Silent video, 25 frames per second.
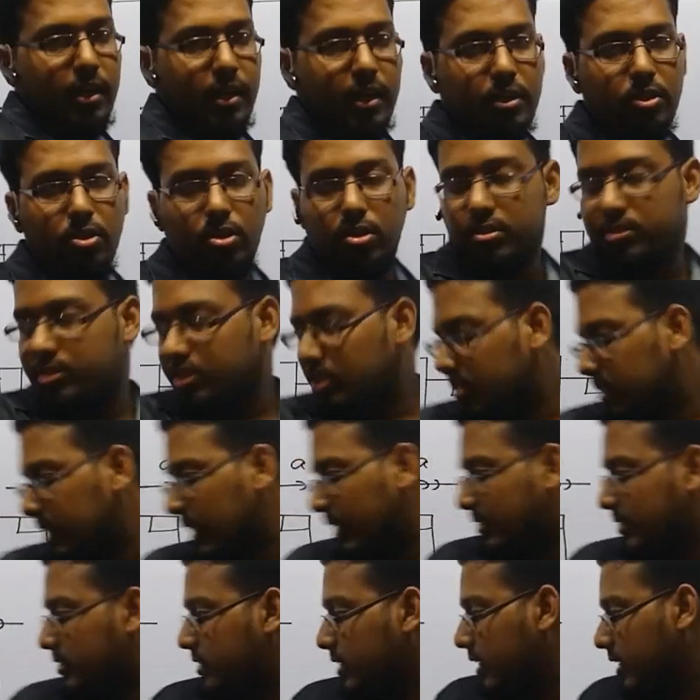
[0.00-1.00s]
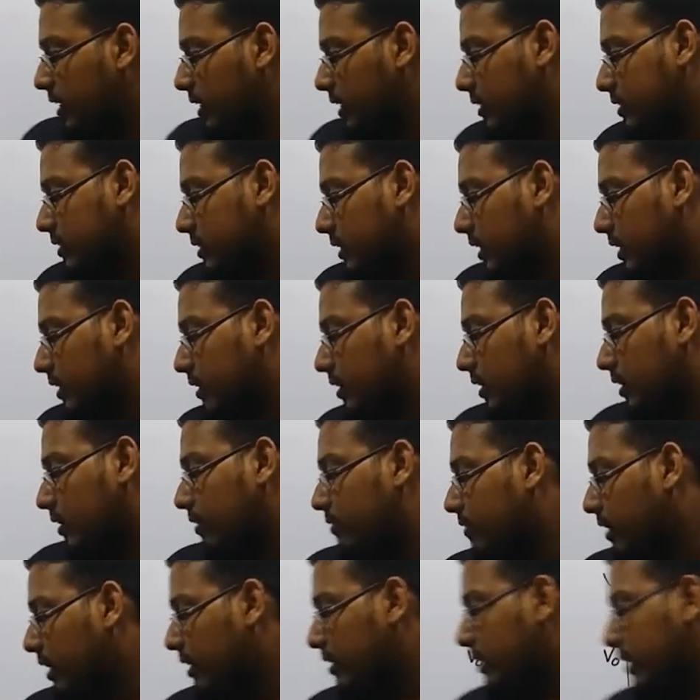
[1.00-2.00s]
And also that's the reason
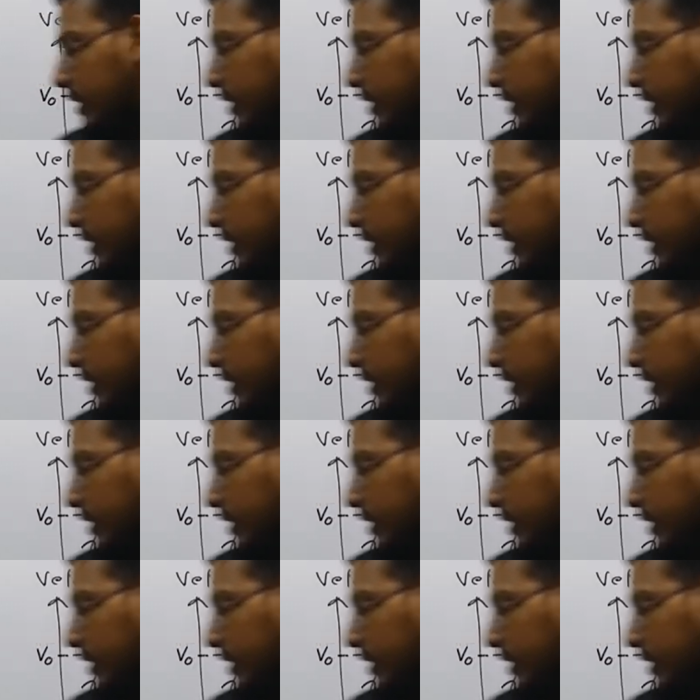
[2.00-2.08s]
when